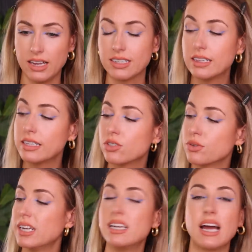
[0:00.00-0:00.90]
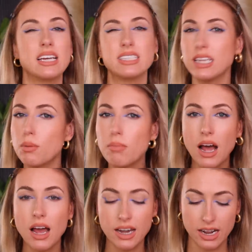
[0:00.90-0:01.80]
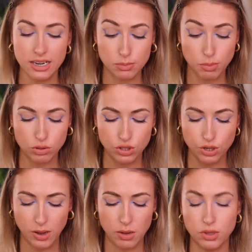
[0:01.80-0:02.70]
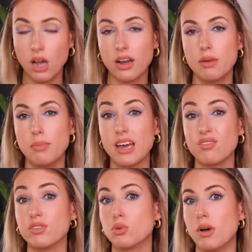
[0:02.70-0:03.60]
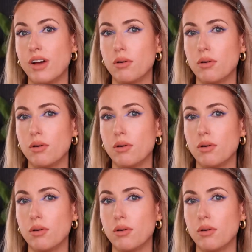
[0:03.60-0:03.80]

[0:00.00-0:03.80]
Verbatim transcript: has glycerin, niacinamide, and it's supposed to help lock in makeup for 12